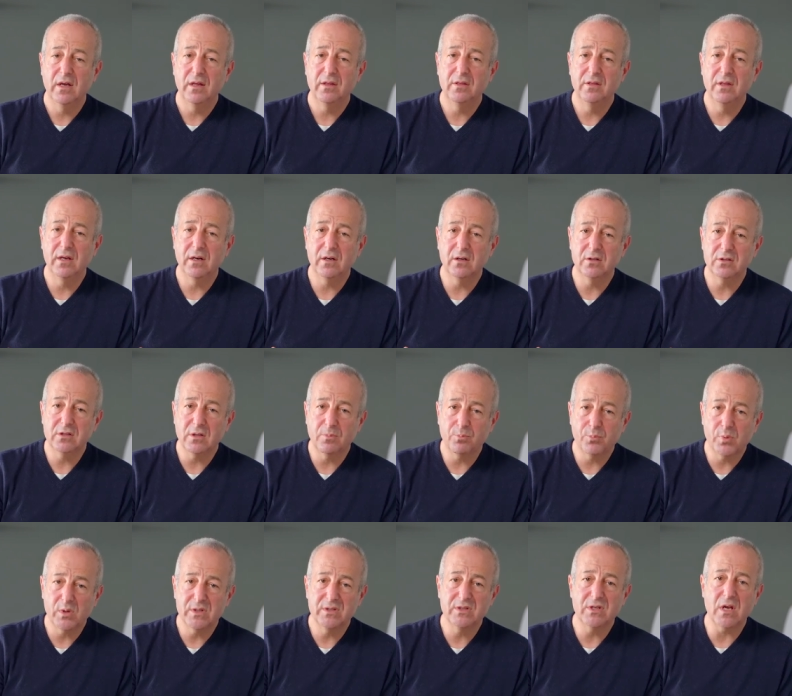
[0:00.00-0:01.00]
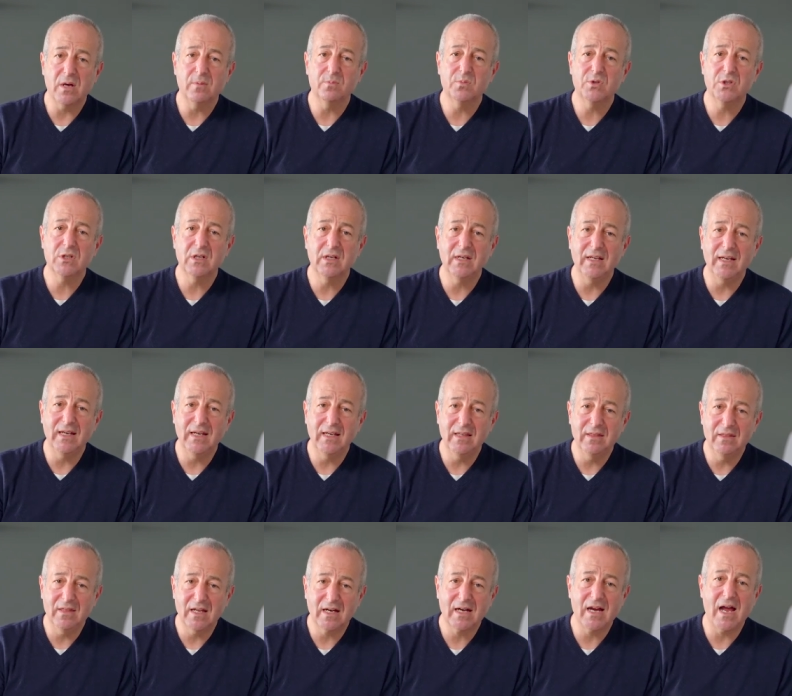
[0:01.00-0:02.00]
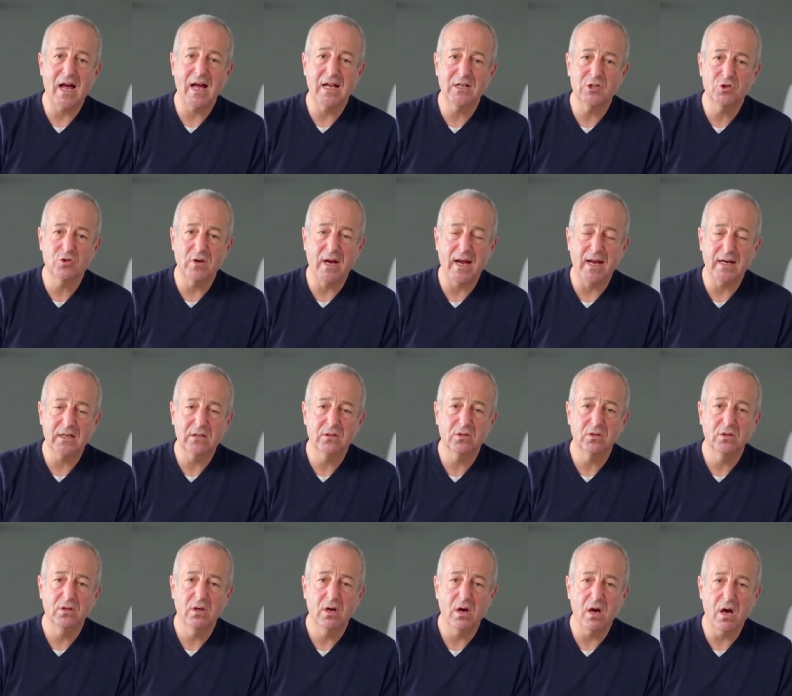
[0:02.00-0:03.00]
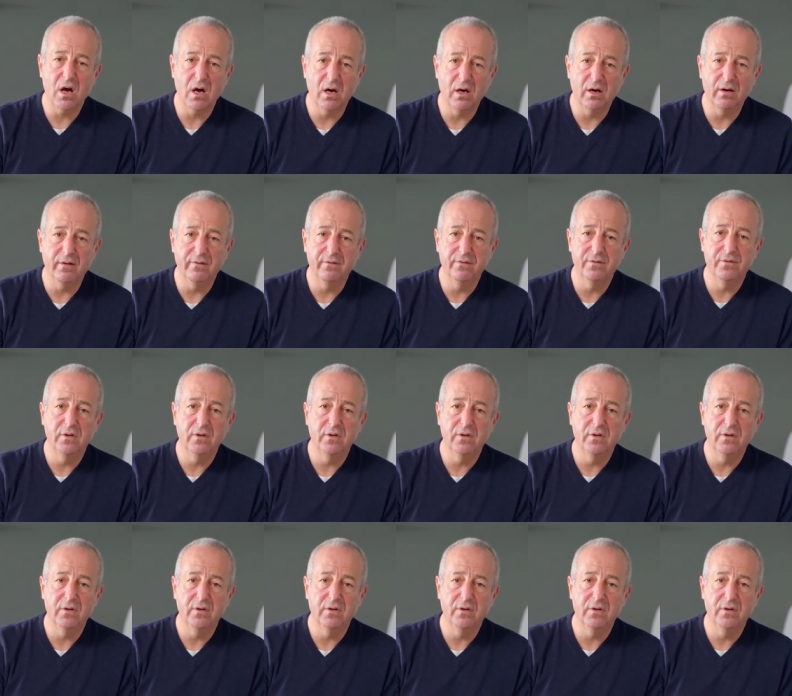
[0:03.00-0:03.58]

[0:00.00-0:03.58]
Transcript: there's a presumption in the contract of